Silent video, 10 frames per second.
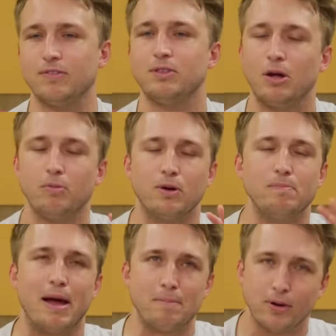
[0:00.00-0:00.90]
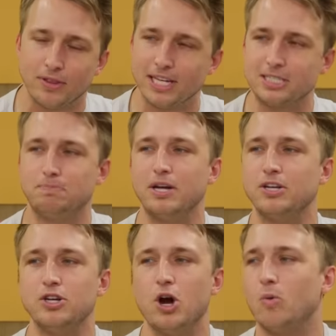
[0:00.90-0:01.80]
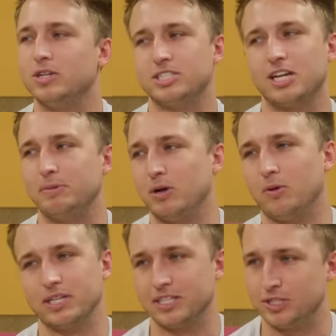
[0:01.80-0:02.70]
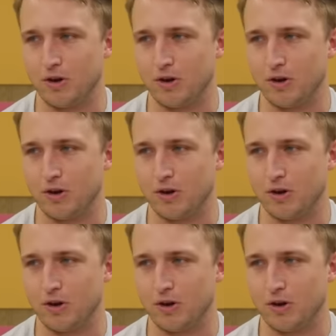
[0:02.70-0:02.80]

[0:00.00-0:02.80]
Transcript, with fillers: they'll remember this, but no one's gonna be holding this